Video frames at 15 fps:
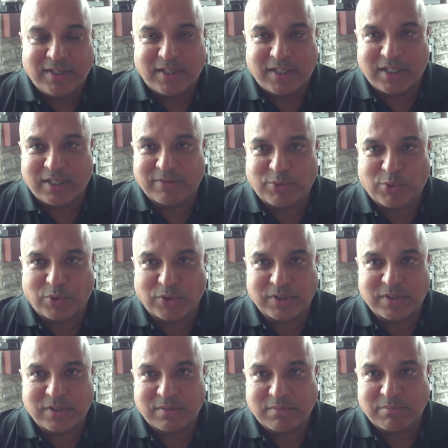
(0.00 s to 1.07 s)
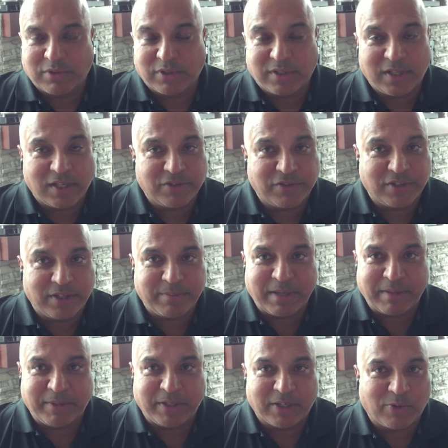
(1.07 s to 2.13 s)
and of course, potentially
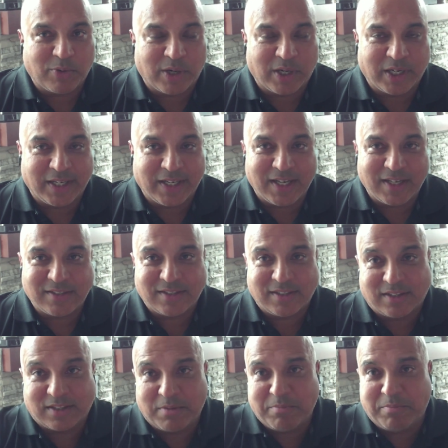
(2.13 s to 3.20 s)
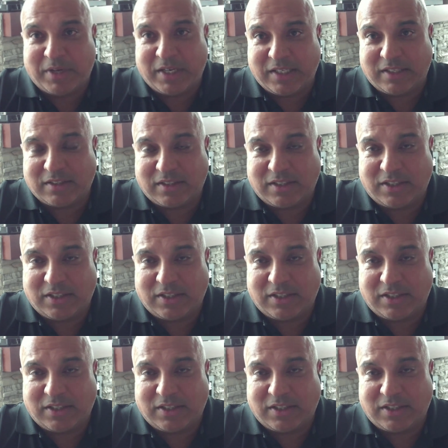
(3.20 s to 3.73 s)
maybe acquiring an asset that might,